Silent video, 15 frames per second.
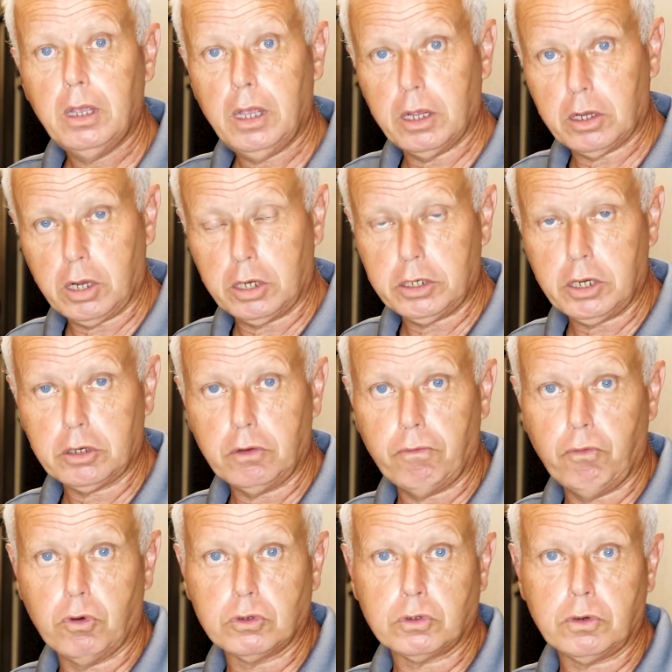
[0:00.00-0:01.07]
and contact your
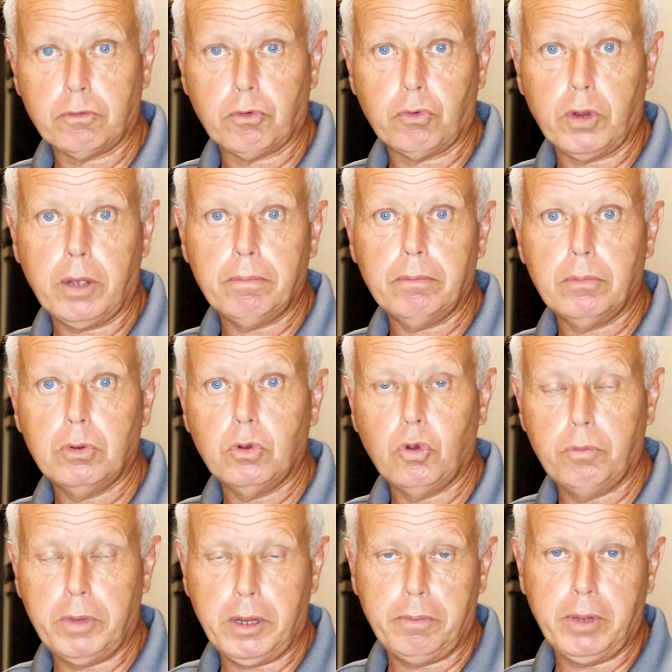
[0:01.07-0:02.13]
Forest River rep,
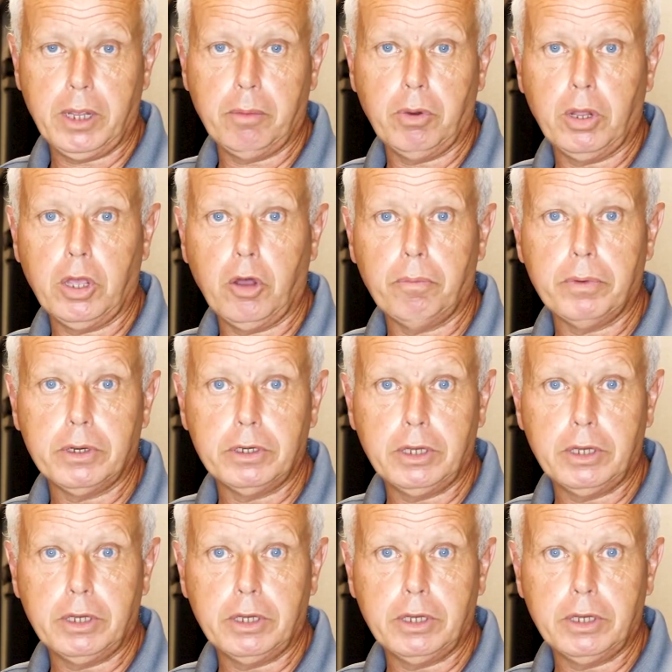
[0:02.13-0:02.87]
who may be able to help